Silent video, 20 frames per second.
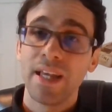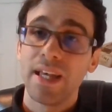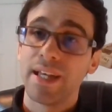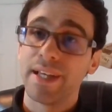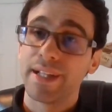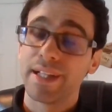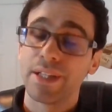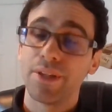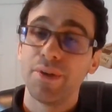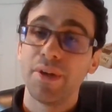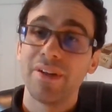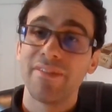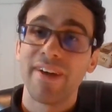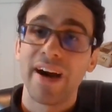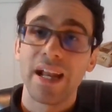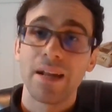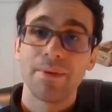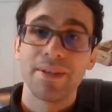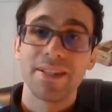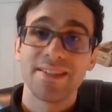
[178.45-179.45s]
including
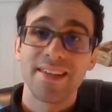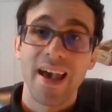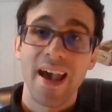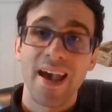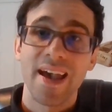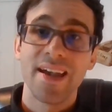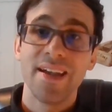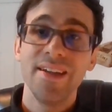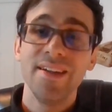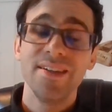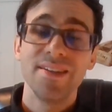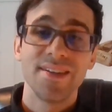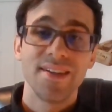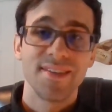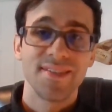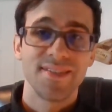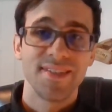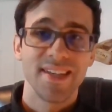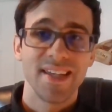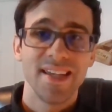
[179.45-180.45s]
vitamins A,
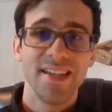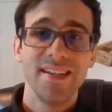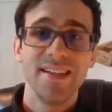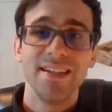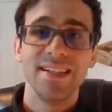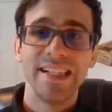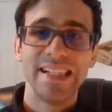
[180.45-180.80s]
C,